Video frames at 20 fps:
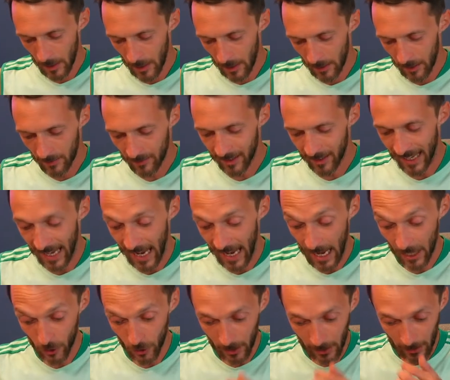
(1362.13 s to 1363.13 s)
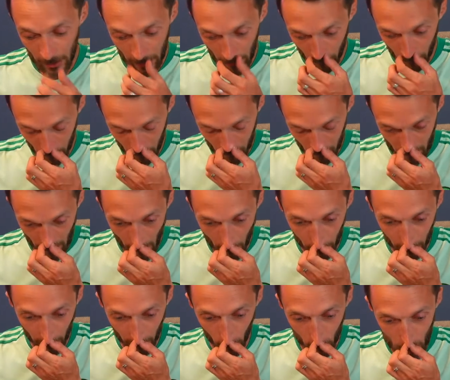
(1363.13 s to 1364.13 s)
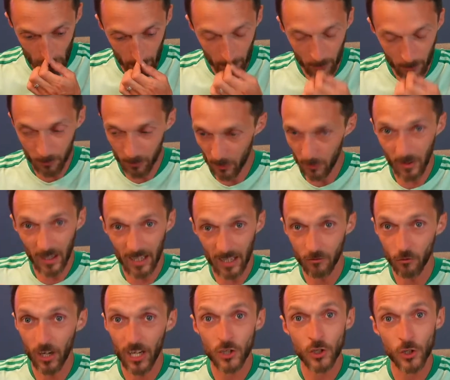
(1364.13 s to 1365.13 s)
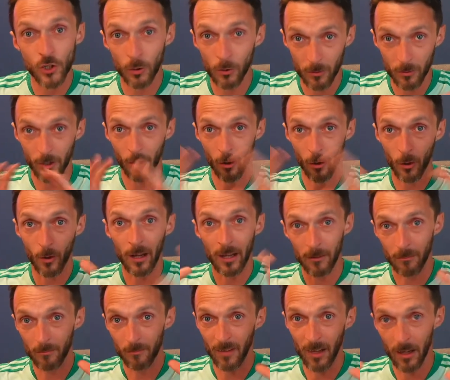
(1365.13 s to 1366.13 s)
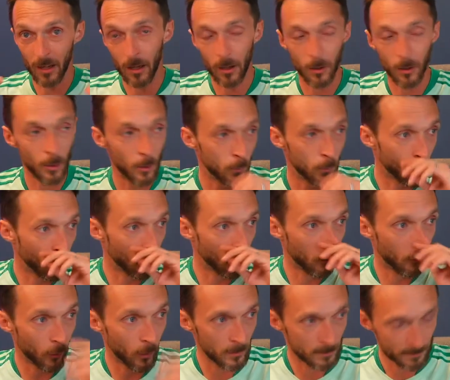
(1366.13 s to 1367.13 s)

to get a unique if that was how cheap in ratio it would go for.